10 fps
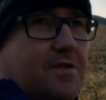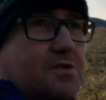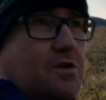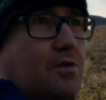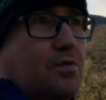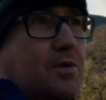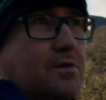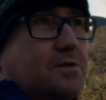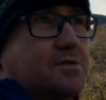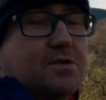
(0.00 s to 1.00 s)
It's all what
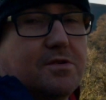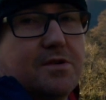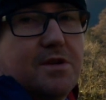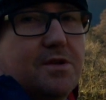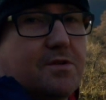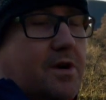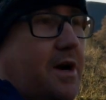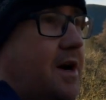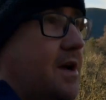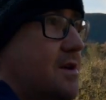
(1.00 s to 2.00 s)
looks good to your
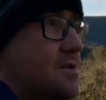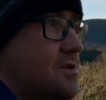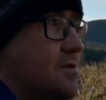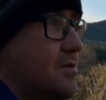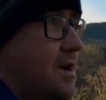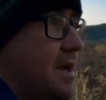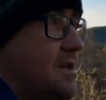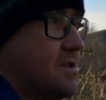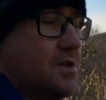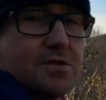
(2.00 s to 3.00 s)
eye. There's no
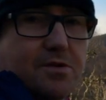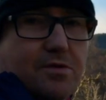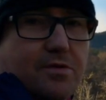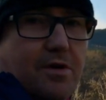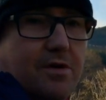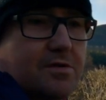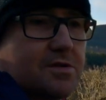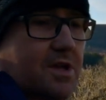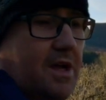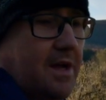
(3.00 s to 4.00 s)
rights, there's no wrongs.